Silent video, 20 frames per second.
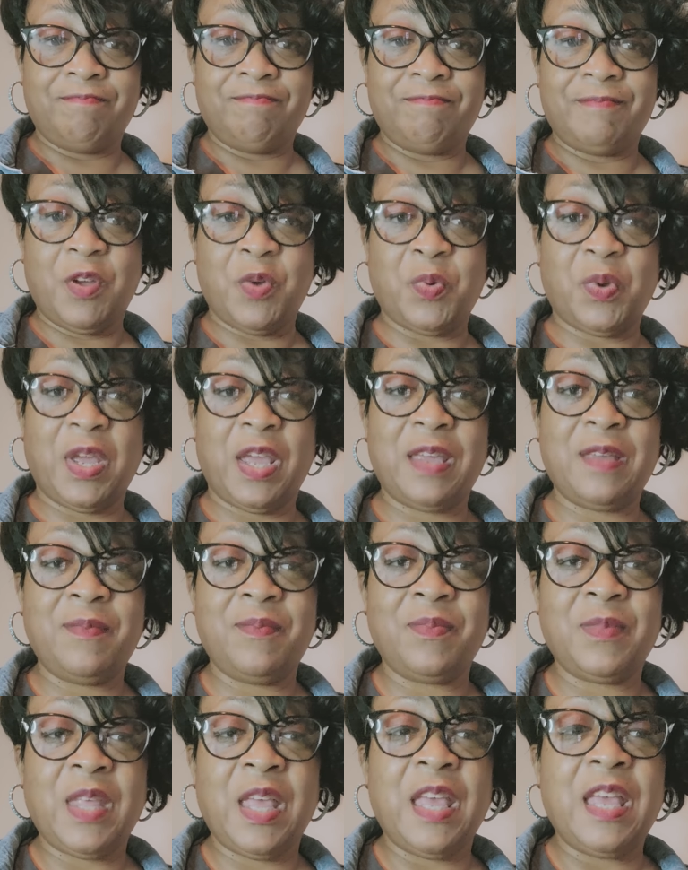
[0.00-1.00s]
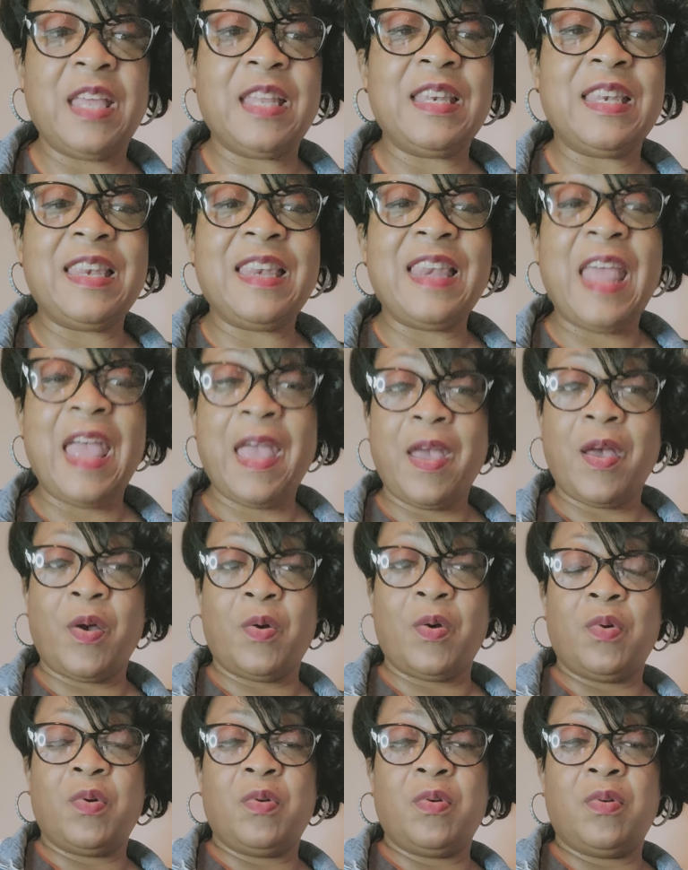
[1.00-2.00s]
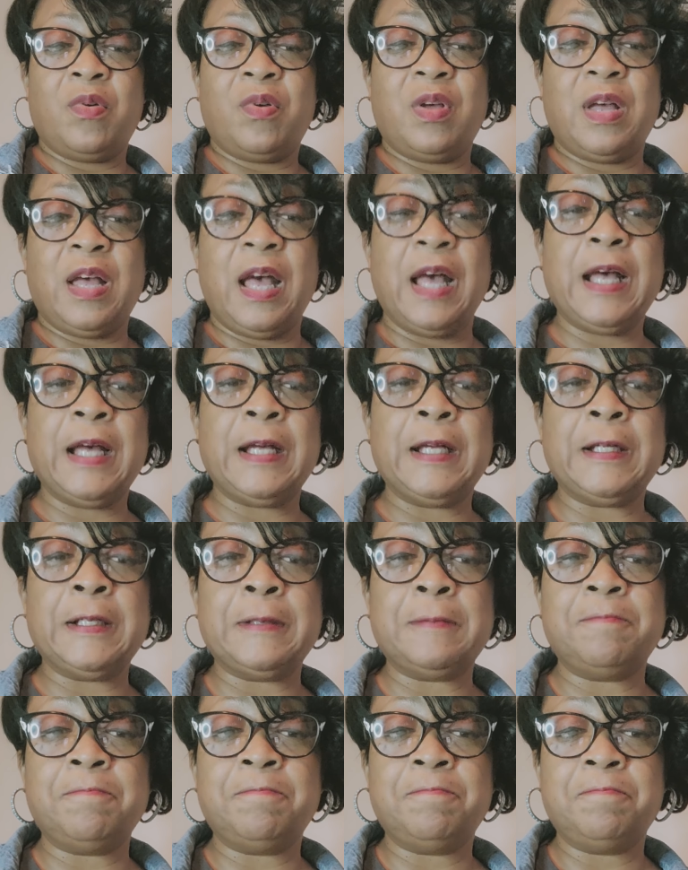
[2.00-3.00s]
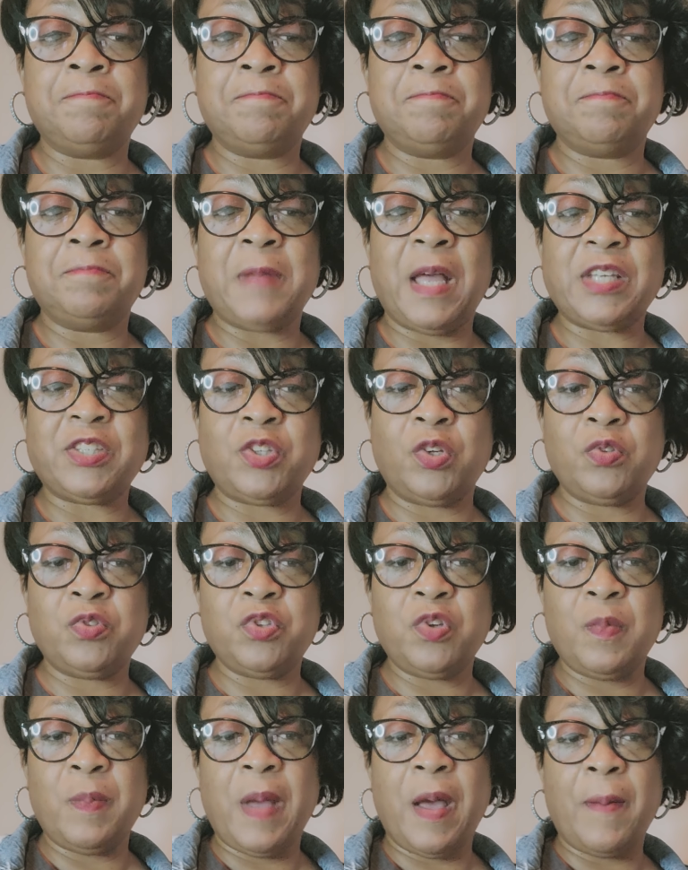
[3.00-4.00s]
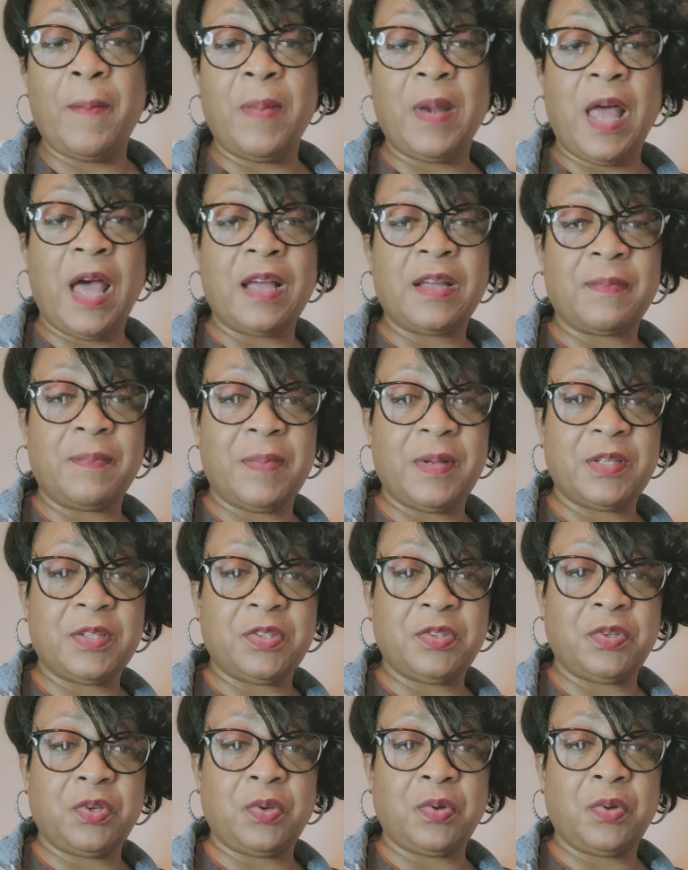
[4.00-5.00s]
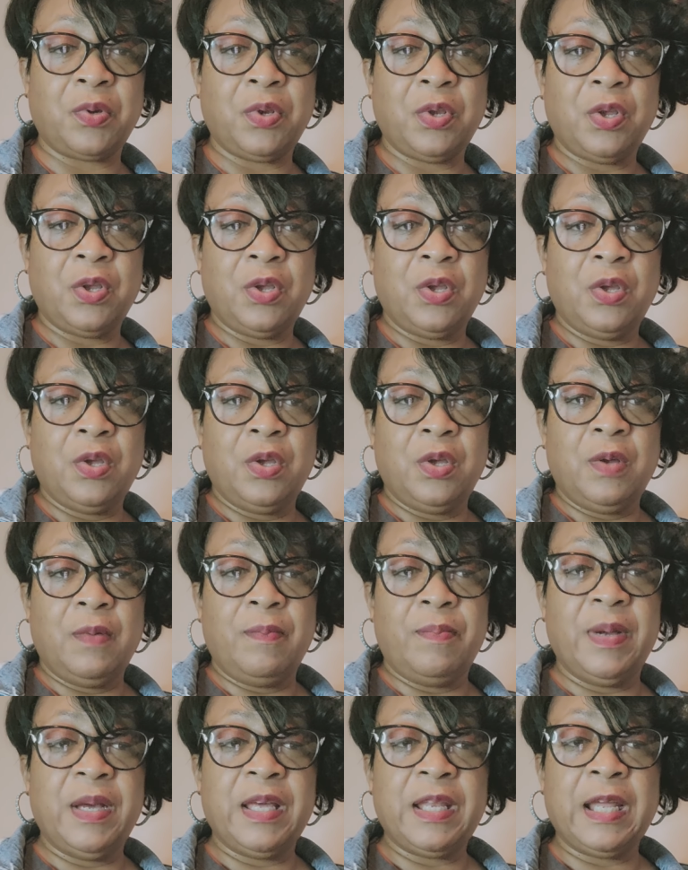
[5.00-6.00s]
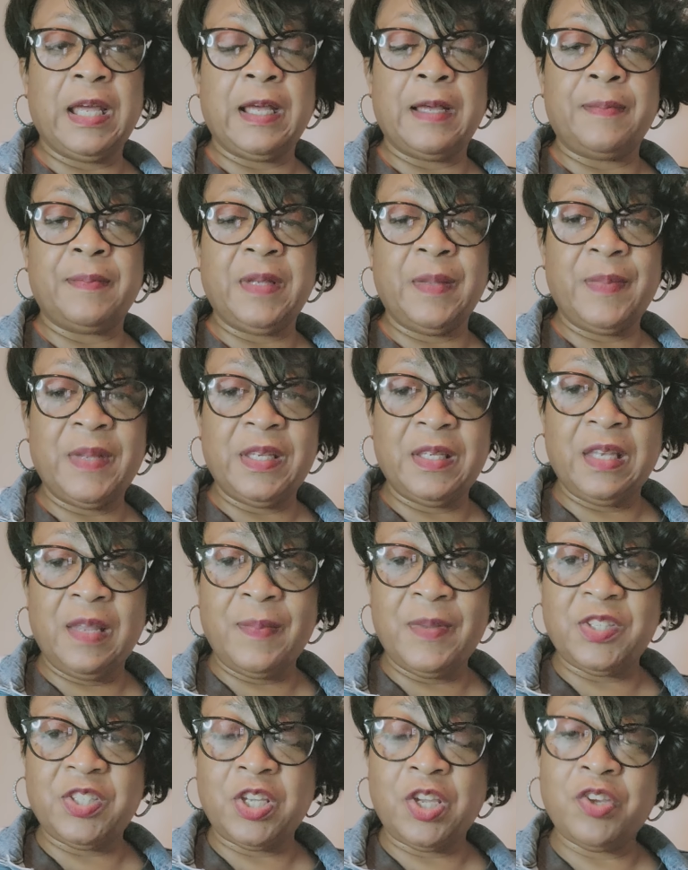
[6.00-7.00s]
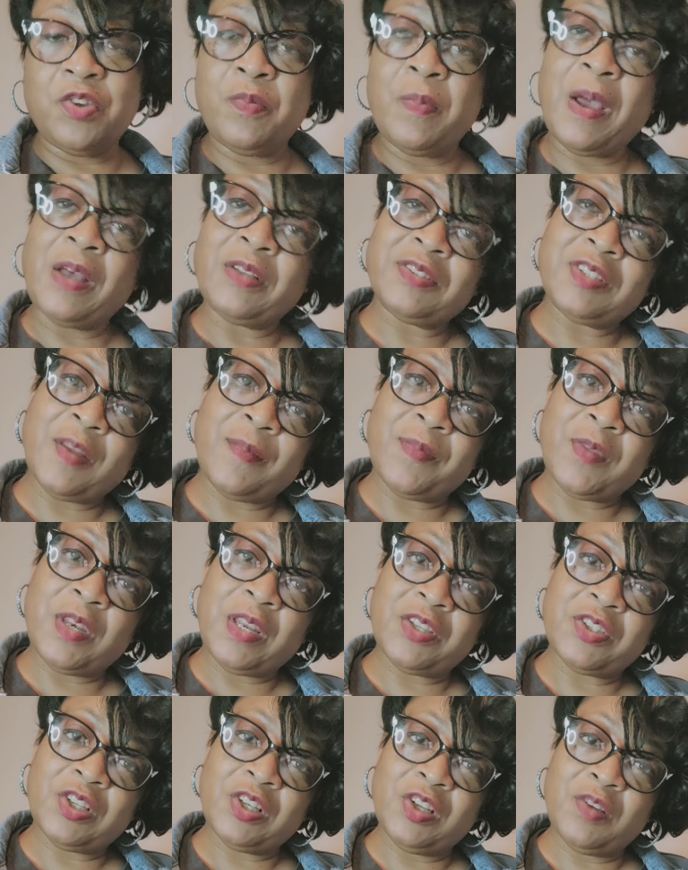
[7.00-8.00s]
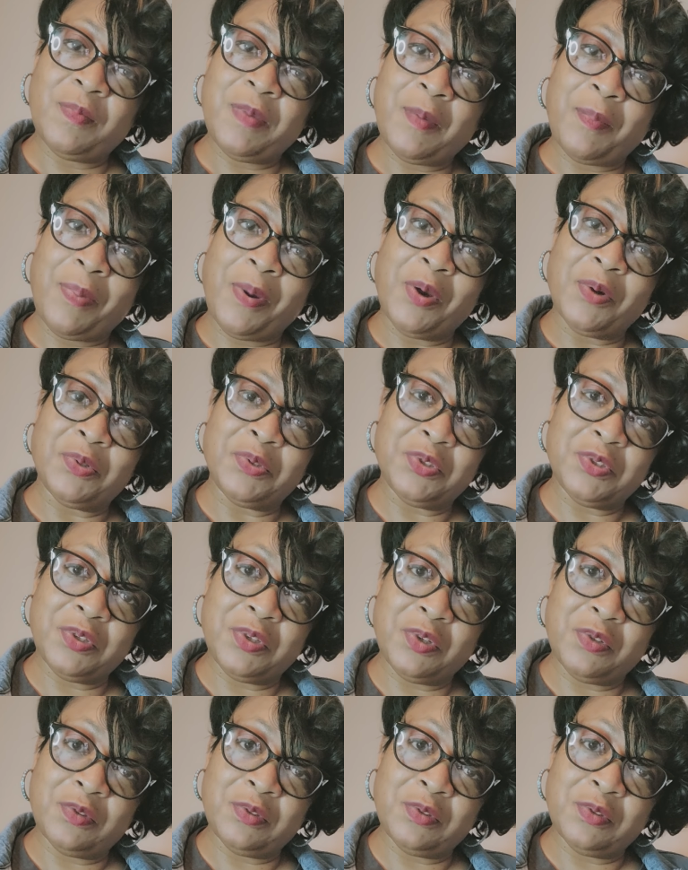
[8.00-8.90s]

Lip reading: Okay. Now, I told you about Blockbuster, but let me tell you about something that's a little bit personal.